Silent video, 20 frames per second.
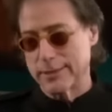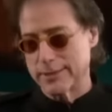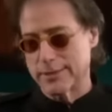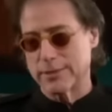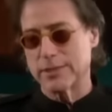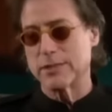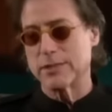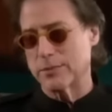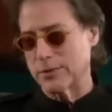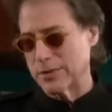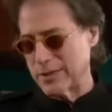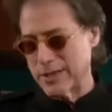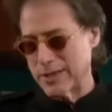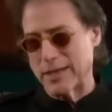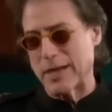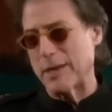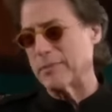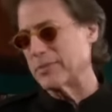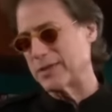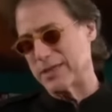
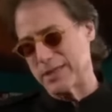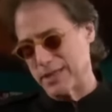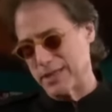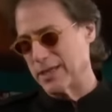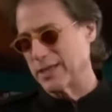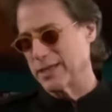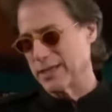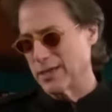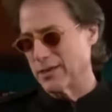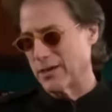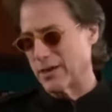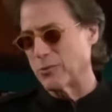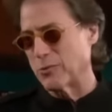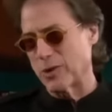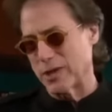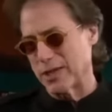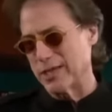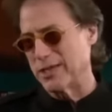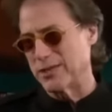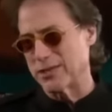I
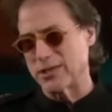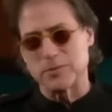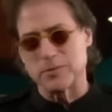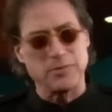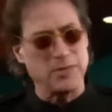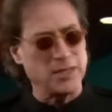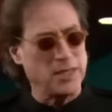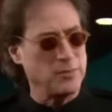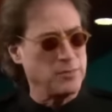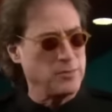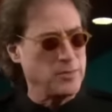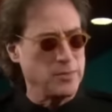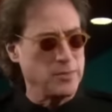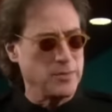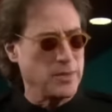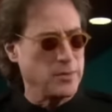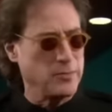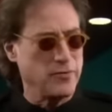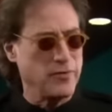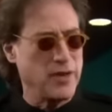want to eat something.
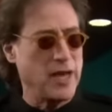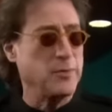I'm